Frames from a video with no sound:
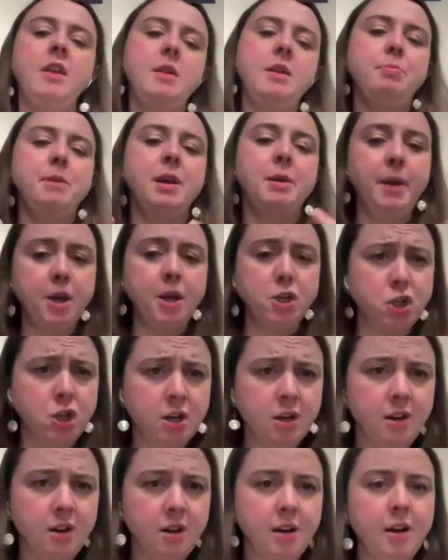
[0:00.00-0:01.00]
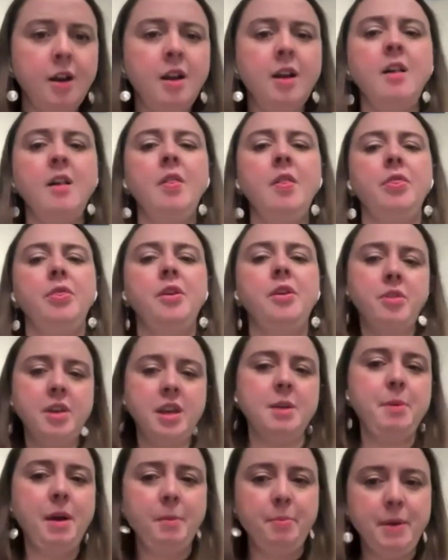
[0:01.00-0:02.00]
And I think big picture, the
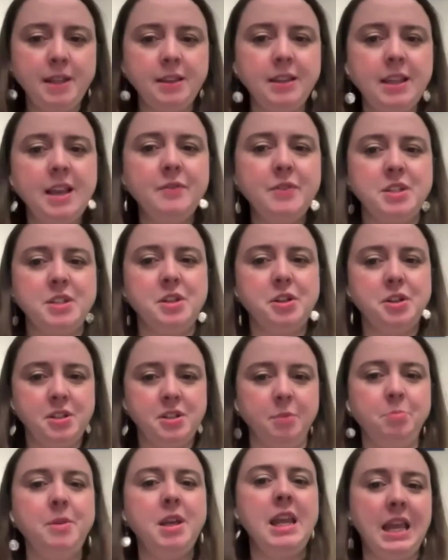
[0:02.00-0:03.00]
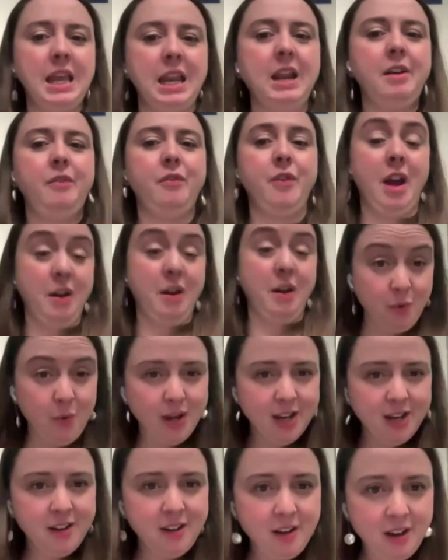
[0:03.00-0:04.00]
thing about paid leave is there's something in it for
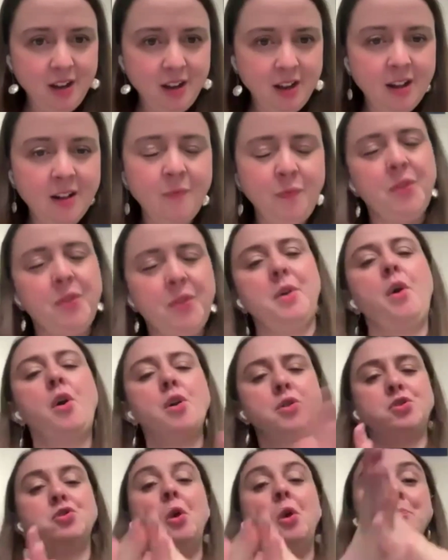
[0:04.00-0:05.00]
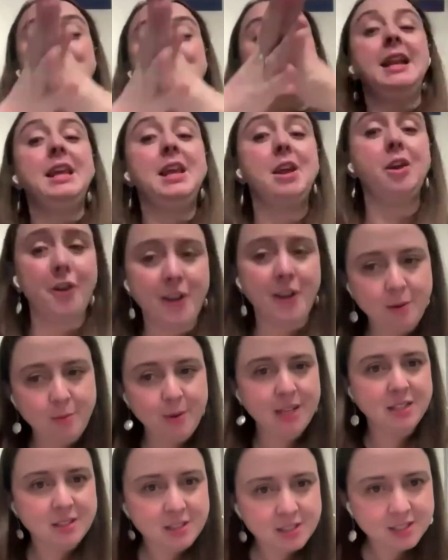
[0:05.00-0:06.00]
everyone. There are so many
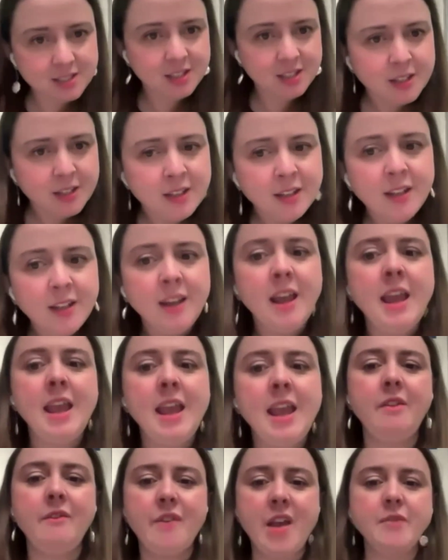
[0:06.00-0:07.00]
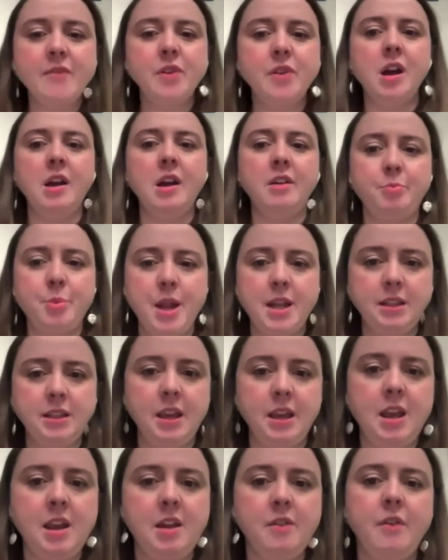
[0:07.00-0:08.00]
arguments in favor of
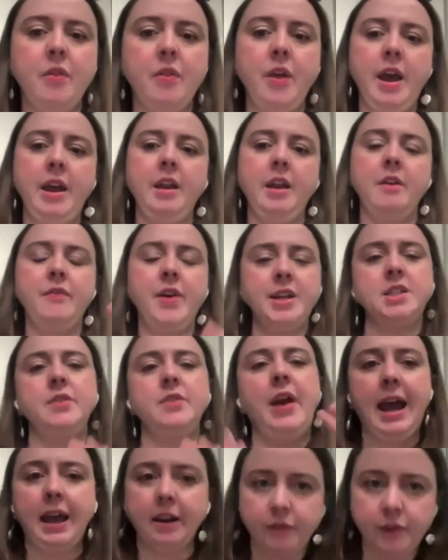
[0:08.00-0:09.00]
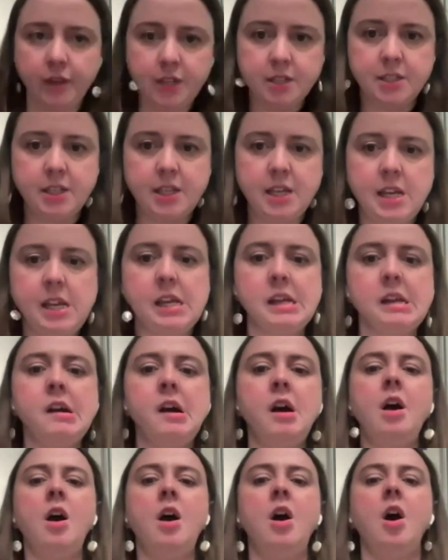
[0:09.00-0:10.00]
paid leave that effective
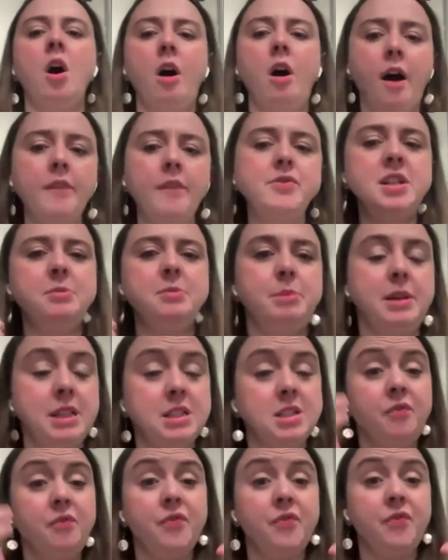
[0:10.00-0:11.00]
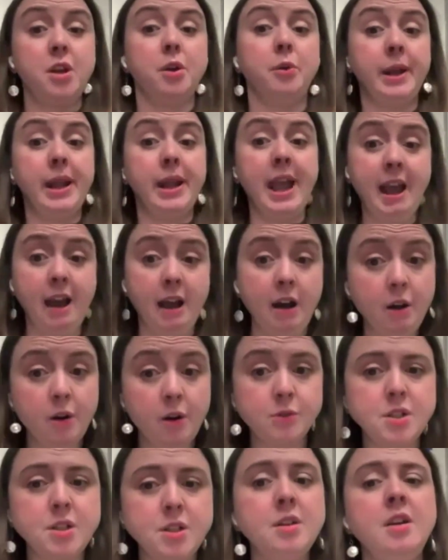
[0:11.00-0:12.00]
advocacy often means figuring
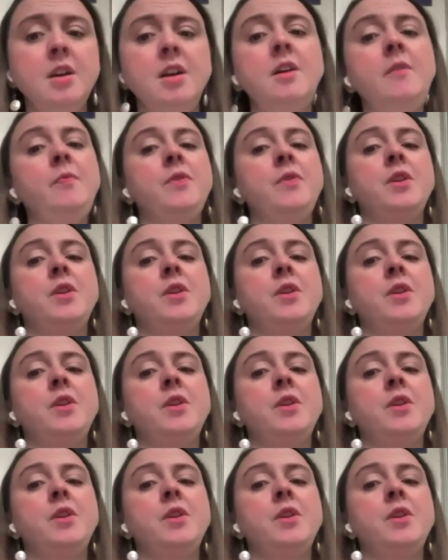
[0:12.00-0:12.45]
out